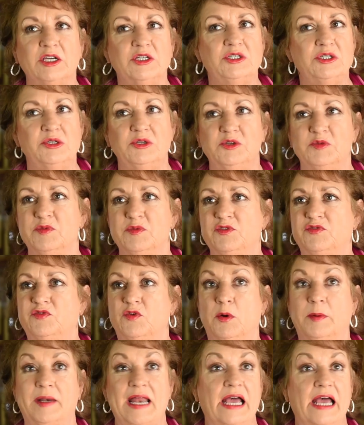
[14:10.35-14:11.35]
can do to move
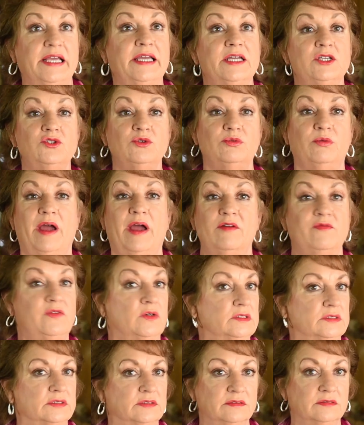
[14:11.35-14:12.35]
forward. I can travel.
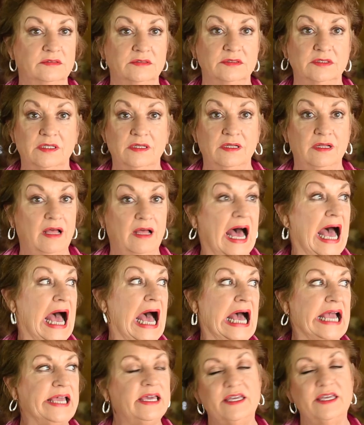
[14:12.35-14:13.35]

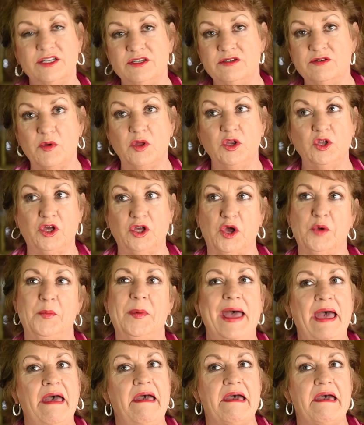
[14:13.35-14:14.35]
I can go
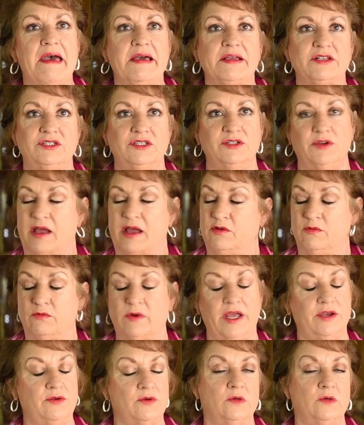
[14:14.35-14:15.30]
back to, I can ride